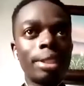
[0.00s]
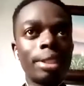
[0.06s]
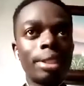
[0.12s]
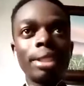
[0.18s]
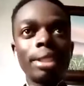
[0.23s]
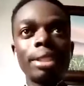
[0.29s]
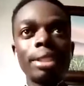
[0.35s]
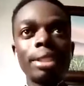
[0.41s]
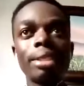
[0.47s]

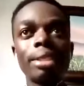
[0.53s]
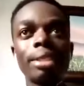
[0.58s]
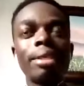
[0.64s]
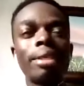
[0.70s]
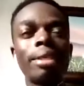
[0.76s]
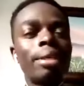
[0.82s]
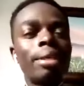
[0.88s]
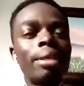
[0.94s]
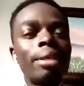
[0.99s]
And
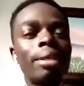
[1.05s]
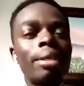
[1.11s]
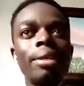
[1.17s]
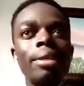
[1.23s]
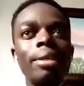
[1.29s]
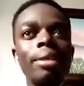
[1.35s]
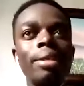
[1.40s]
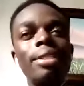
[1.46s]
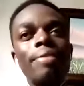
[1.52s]

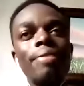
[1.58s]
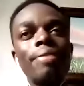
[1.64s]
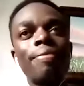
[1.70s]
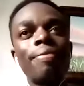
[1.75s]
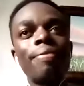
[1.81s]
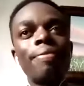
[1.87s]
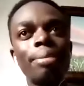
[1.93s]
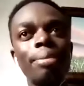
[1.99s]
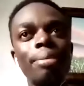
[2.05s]
this is a very
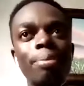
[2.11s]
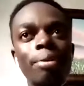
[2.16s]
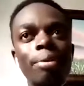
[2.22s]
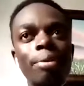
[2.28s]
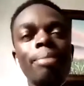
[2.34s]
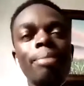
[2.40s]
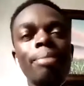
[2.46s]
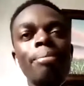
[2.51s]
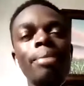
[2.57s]
big
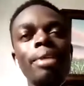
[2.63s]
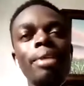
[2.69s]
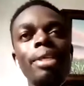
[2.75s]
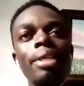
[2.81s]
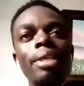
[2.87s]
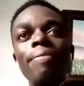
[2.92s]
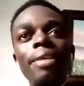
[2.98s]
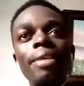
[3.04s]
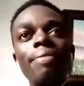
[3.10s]
problem, a
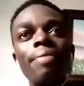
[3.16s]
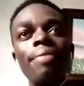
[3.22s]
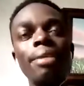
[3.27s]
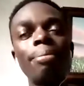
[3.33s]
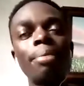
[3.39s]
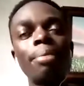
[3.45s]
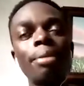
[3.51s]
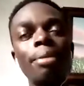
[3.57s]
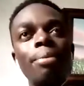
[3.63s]
very, very
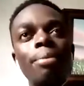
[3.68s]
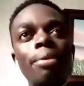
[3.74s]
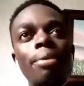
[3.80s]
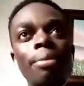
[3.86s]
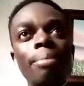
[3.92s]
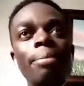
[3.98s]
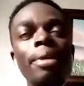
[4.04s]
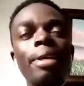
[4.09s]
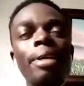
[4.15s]
big
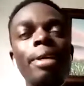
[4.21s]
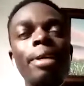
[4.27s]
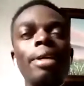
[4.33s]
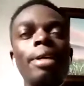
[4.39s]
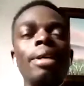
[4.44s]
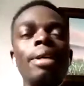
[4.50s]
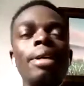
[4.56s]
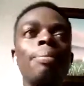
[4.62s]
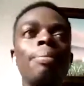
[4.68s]
problem,
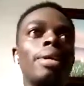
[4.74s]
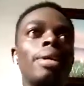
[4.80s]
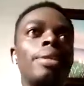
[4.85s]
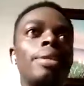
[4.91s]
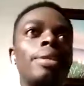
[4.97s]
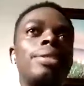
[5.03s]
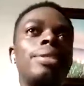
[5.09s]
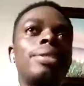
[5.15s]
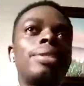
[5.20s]

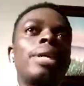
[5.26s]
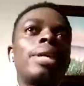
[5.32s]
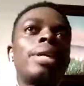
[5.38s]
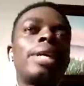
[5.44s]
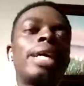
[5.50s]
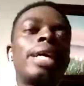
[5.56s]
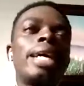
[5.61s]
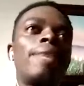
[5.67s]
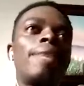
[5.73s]
because
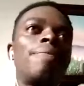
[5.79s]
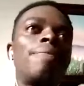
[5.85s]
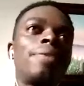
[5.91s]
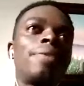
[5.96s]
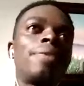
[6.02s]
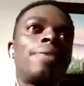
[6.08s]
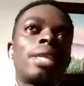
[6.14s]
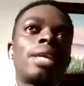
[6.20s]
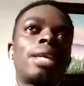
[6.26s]

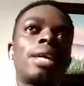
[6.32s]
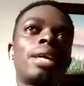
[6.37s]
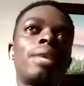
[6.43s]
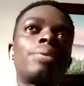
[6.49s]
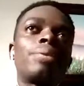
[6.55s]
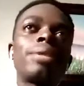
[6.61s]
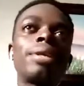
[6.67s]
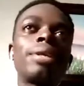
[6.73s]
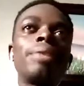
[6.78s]
everything, I was
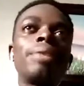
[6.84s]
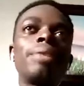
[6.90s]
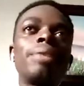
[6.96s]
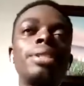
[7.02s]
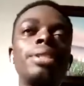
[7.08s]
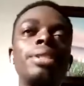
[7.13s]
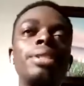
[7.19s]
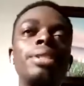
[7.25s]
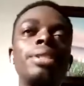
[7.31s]
talking with
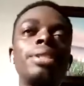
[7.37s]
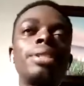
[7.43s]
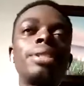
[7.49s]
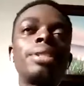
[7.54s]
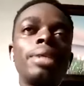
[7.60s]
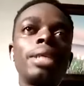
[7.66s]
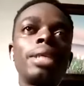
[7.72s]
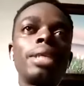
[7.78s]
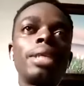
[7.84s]
somebody
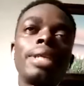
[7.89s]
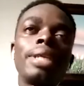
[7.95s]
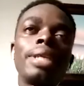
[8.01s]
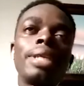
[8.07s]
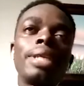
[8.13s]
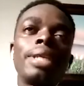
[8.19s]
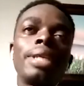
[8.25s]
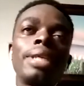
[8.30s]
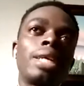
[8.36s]
yesterday and we were
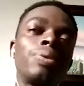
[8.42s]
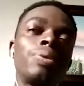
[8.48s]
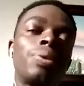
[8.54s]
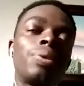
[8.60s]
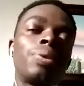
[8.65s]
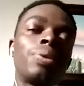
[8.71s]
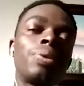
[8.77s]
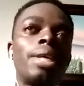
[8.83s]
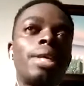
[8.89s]
getting to
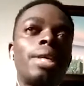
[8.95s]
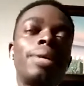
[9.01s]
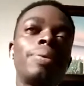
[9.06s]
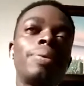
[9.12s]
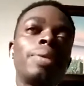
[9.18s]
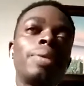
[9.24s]
talk around